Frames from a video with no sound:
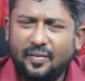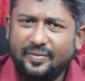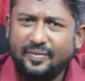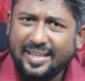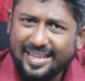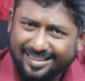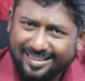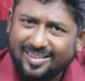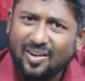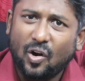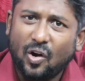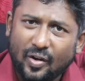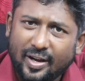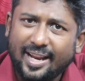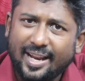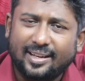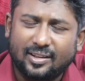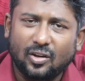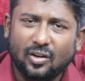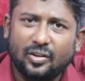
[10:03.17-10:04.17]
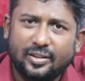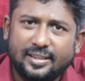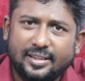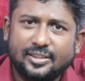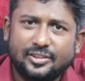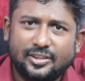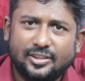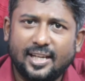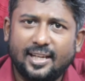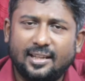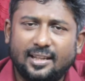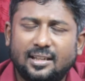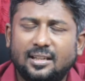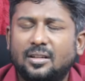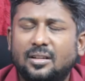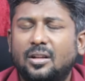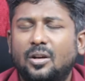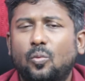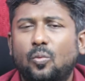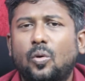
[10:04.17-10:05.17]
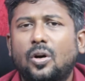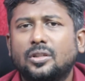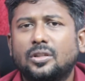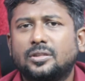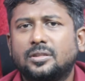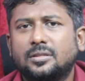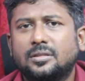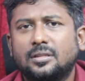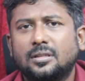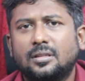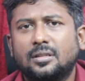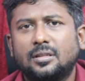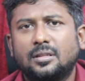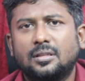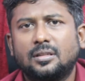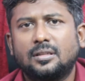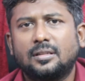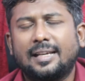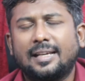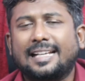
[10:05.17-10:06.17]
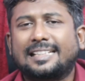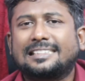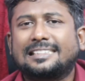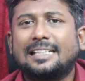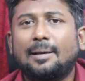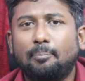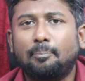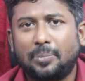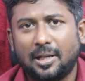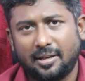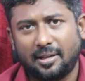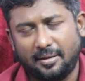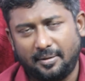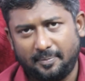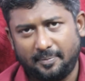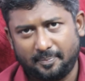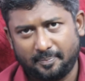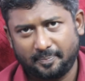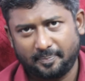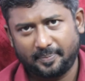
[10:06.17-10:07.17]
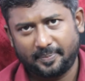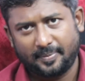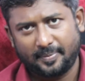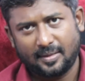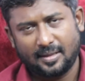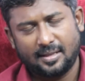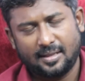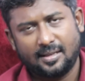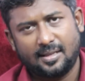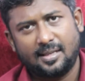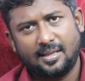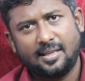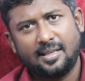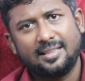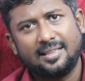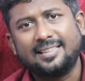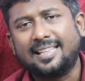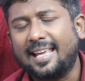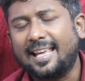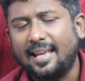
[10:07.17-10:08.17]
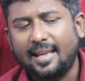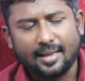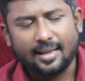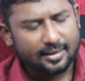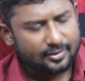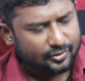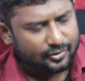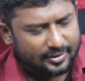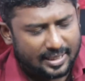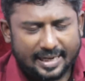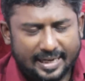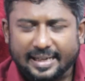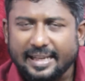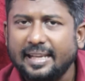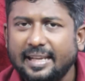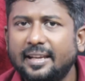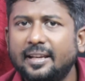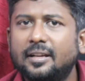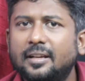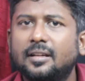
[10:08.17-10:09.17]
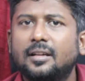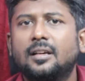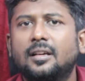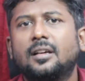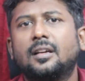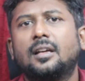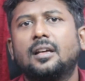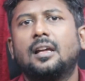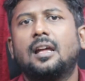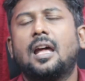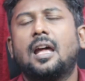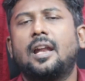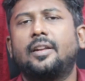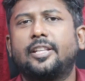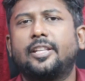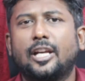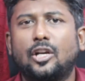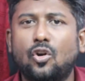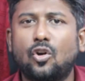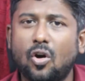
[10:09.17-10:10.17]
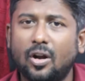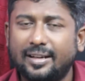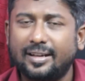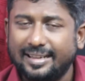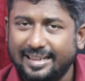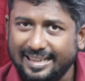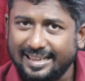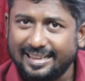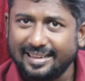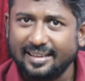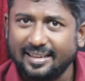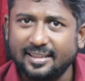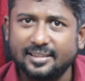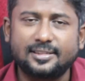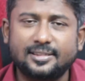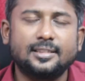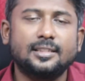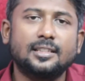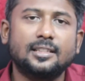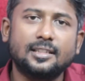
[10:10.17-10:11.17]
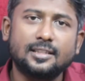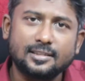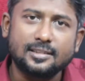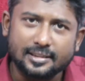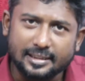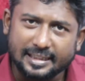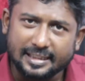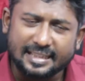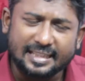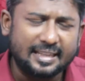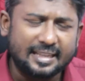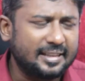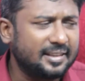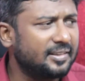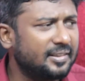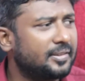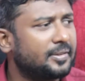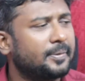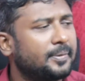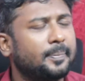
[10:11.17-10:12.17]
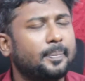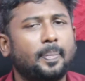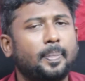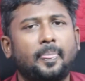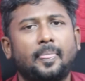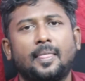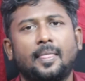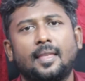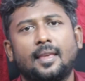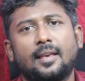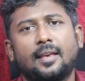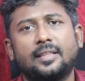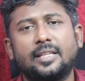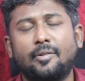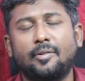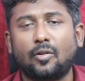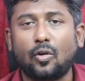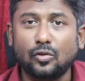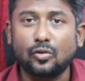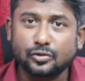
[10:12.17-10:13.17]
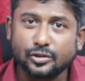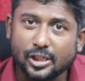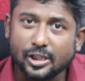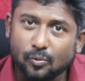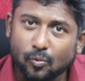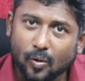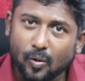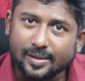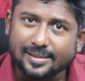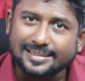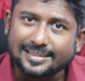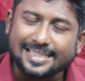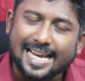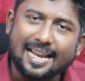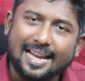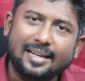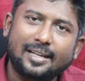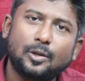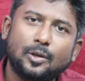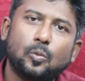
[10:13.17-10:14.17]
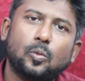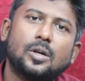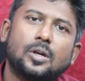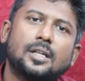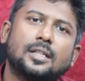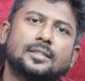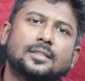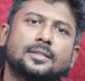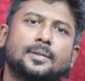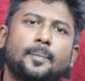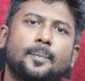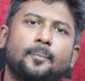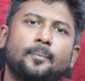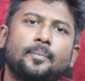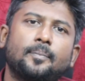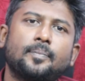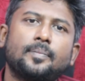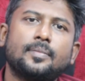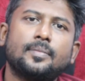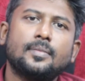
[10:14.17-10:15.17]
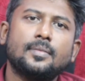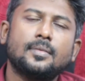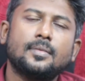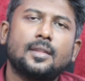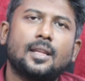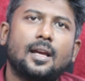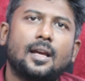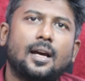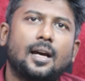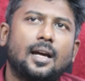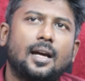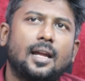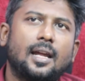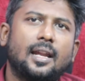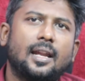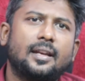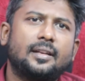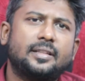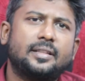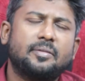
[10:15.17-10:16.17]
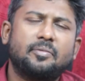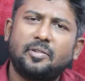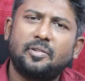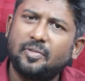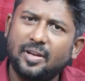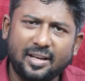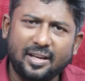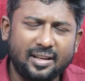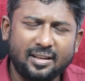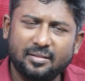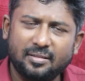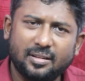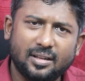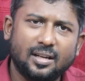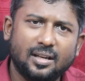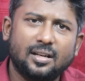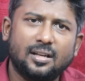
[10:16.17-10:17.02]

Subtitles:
their conduct in the jail was exemplary. They studied and they got degrees, earned degrees. They were also involved in charity works, and they were very